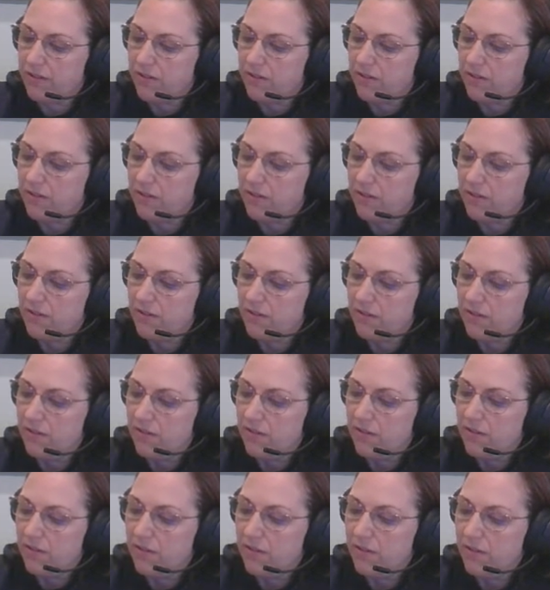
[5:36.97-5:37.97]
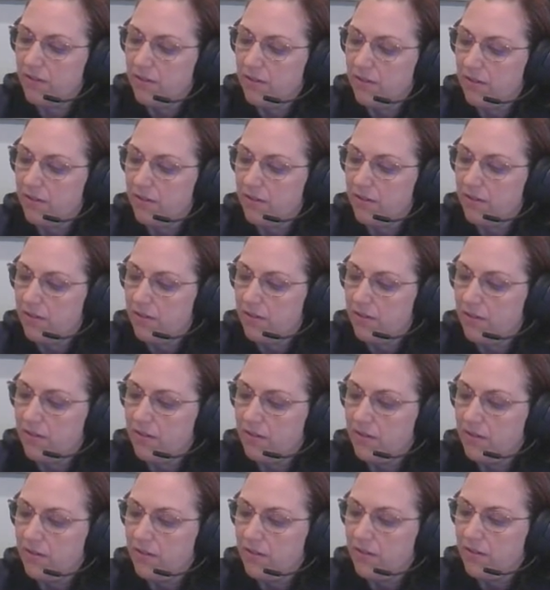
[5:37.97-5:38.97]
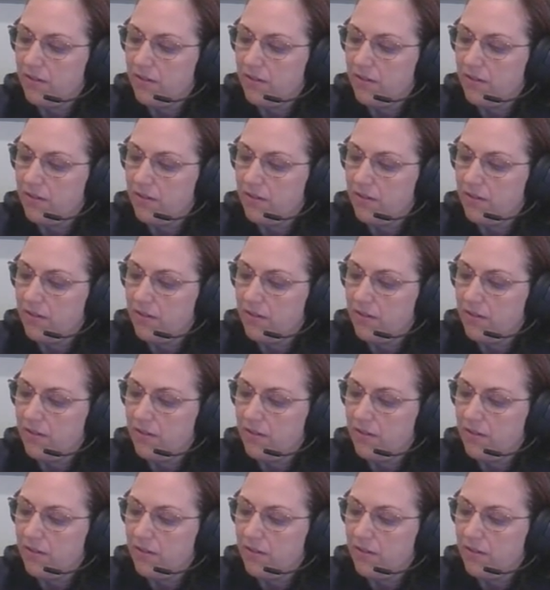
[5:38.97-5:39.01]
(no one is talking)